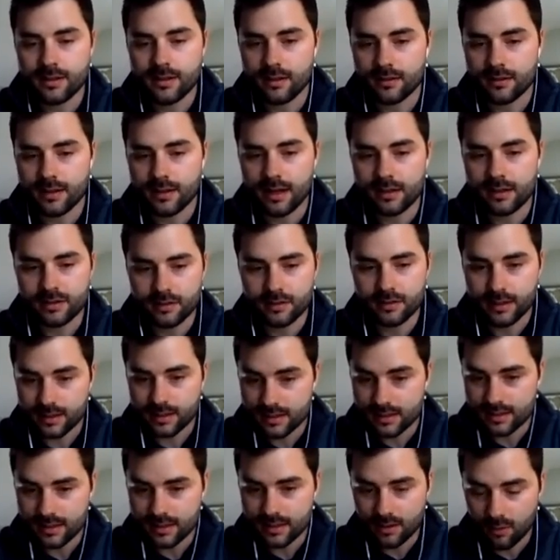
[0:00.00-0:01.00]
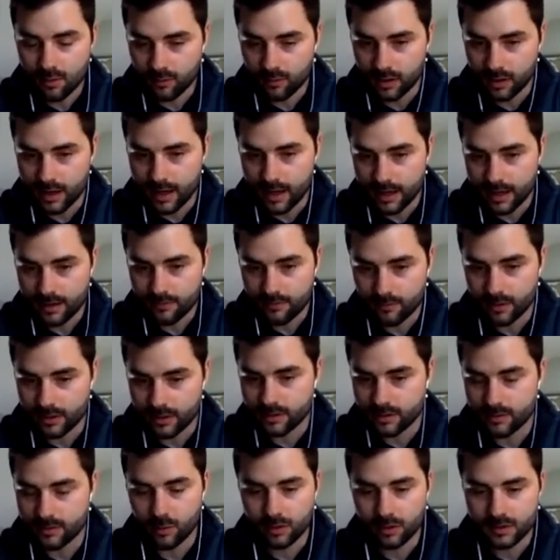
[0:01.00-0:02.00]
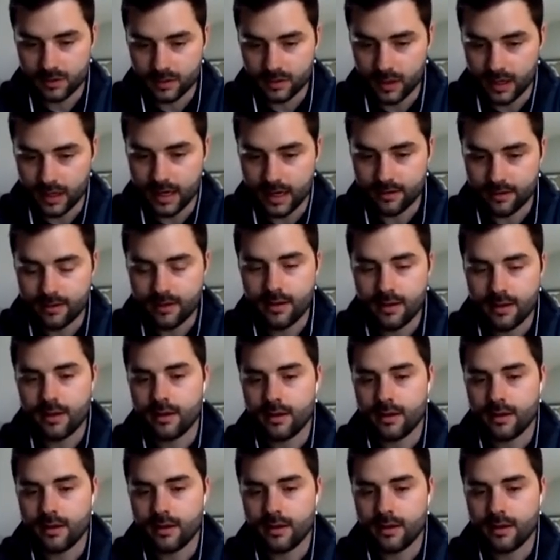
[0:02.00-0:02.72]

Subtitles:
and then they actually let it sit overnight, which works great.